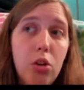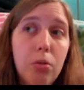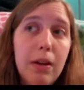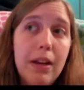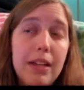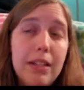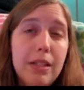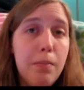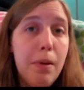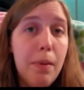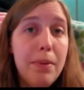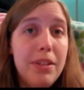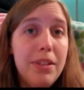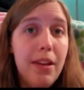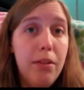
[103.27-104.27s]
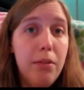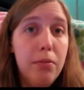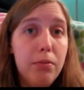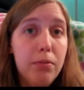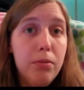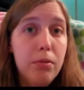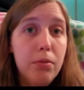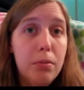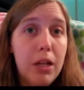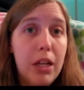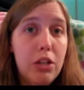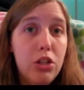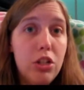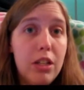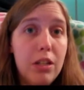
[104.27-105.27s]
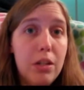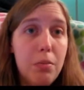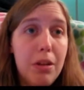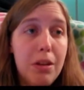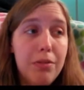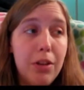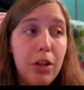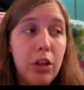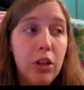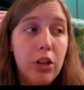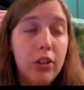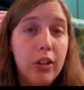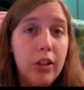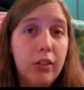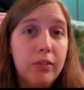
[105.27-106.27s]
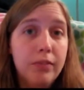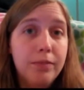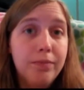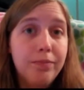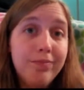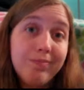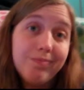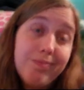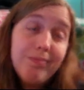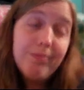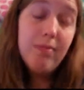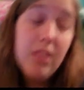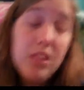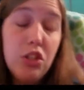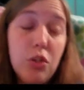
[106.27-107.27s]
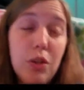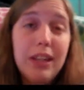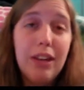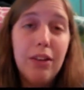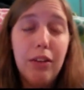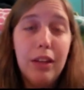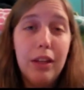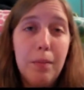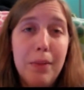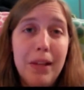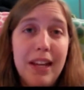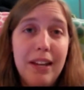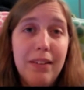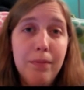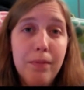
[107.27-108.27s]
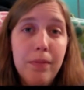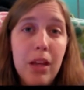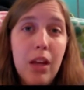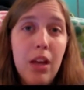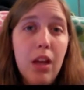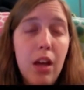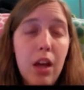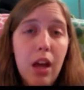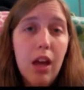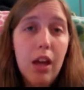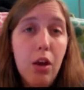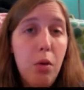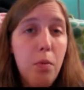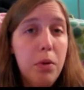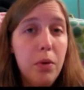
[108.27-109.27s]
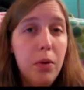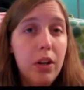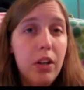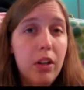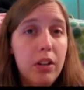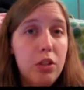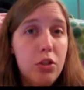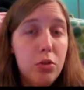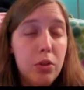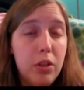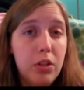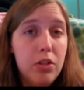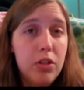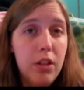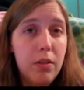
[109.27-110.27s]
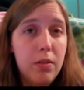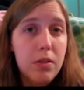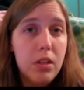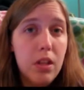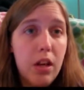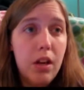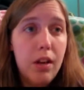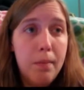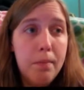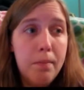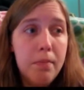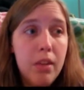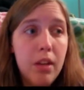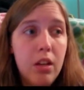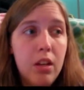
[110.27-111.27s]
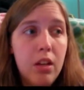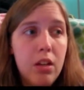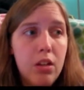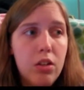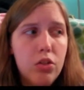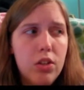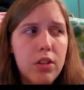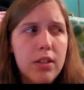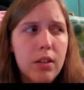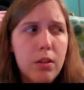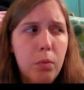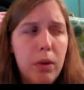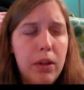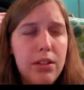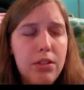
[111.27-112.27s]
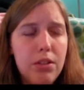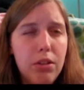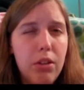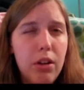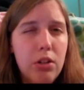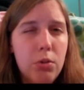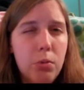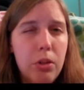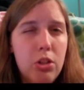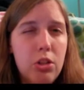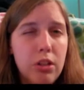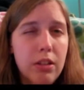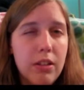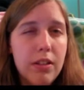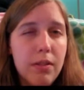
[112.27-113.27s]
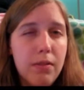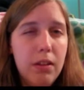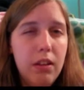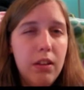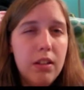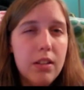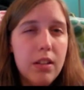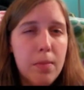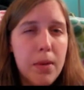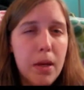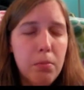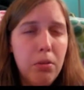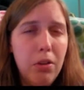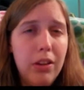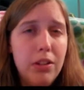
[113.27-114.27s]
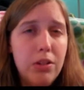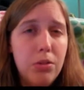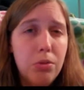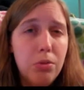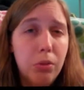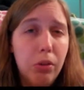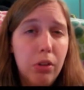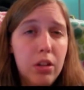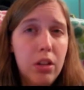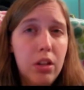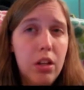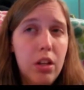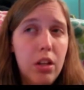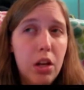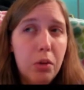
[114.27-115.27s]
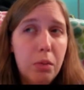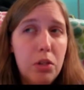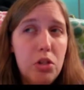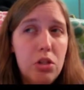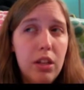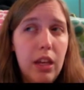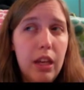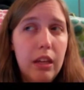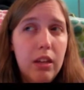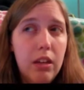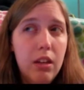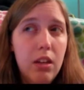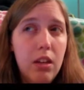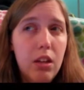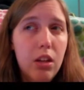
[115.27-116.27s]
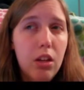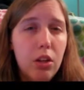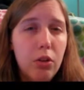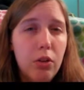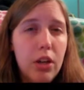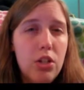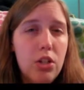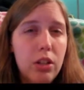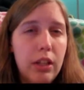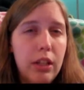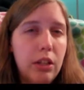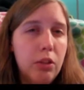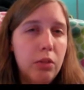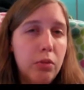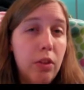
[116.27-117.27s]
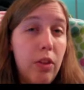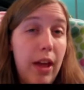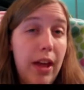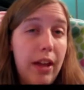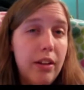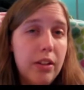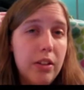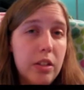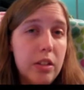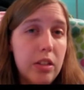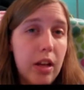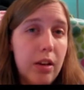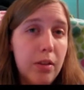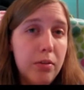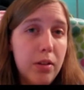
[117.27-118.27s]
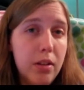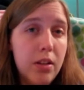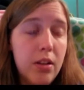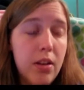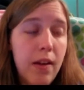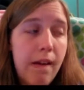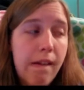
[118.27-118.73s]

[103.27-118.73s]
crazy puppy self. But she's being a very good girl, so I can't really complain. I hope you are all enjoying yourselves. Um, Jessica, when is your graduation? Because I feel like it's coming up really soon, and we should like congratulate you for that and stuff.